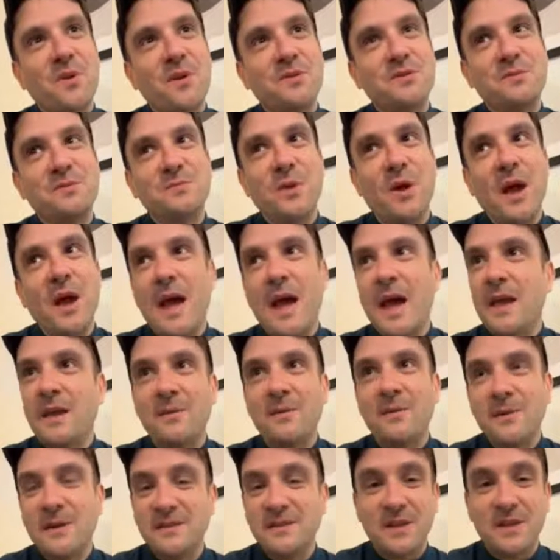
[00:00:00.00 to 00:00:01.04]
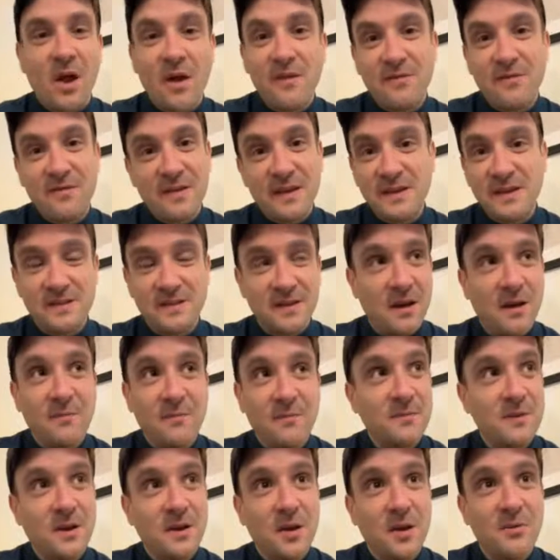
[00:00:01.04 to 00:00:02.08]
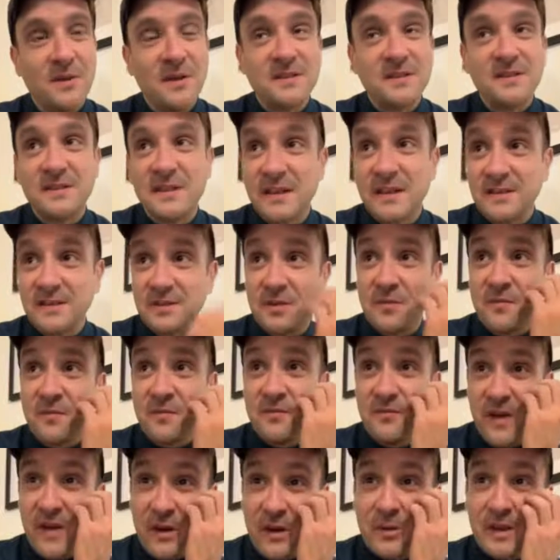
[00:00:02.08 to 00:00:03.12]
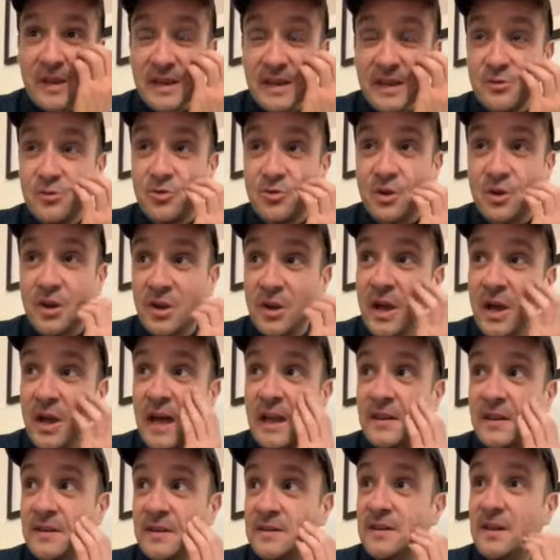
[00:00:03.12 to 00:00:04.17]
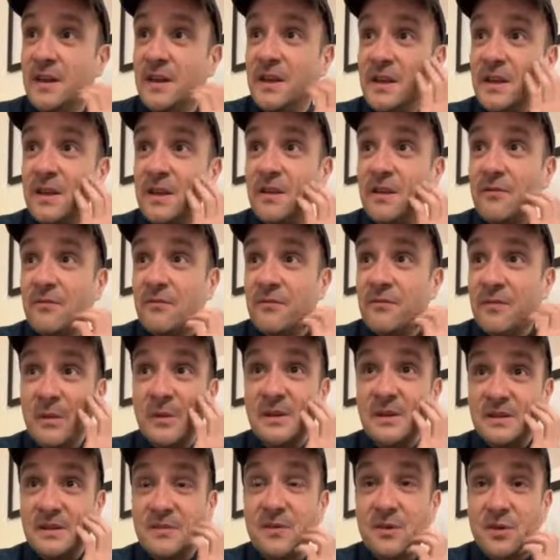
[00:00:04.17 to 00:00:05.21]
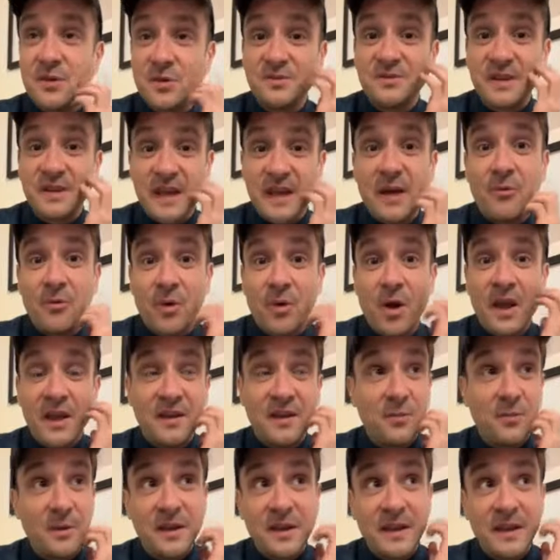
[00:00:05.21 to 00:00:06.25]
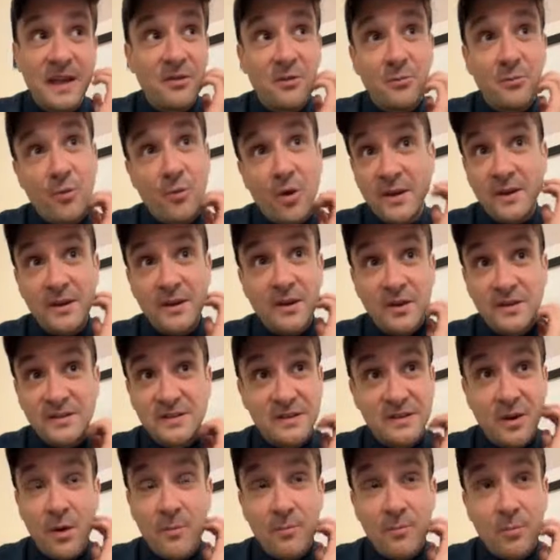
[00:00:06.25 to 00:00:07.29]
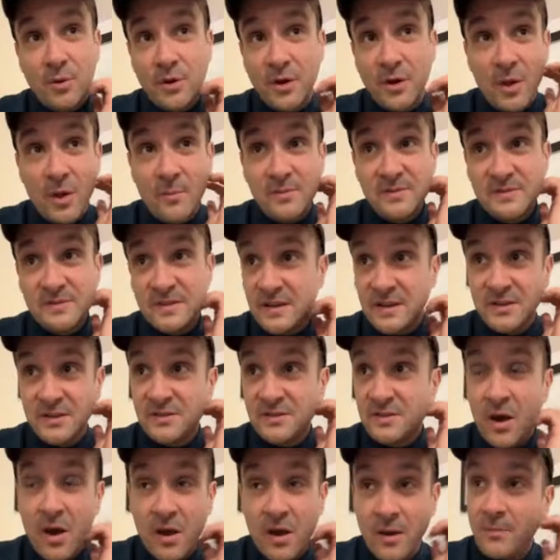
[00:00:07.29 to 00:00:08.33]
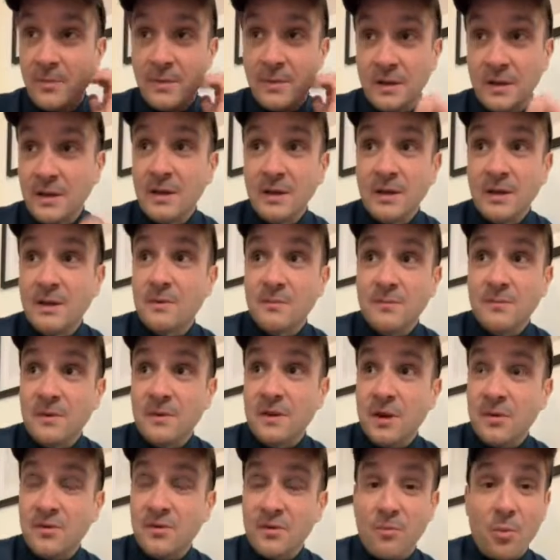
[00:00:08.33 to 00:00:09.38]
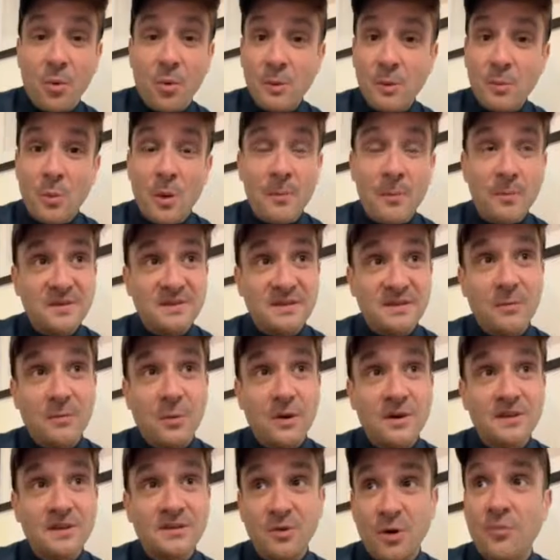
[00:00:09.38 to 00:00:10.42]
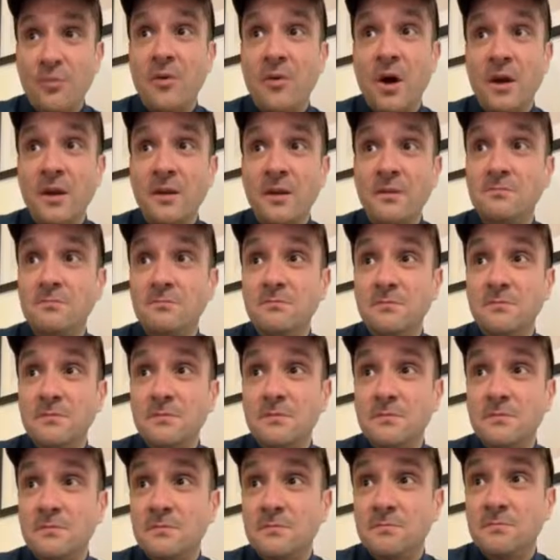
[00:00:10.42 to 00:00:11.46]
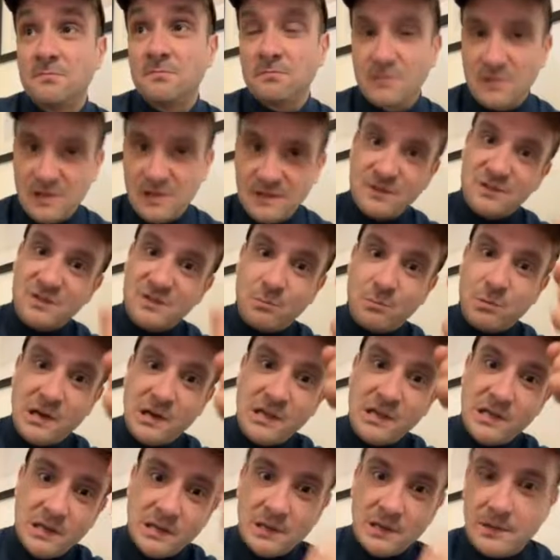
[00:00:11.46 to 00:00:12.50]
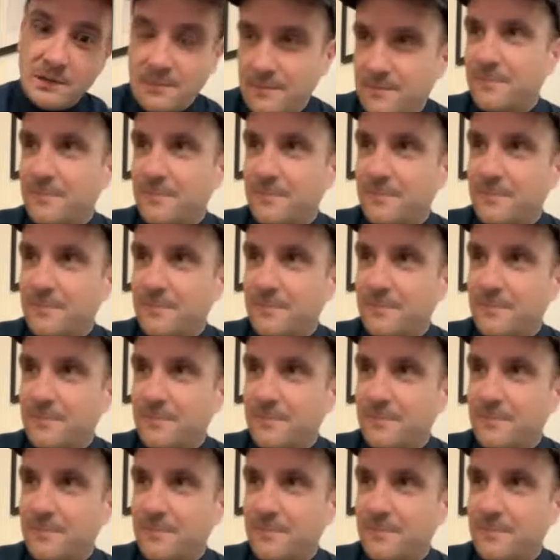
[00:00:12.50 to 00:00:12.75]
Just like, hey, it's live theatre. These things are very intricate and very difficult to get right. If we can get them right 99.9% of the time, the 0.1% where it's not right, give us a break.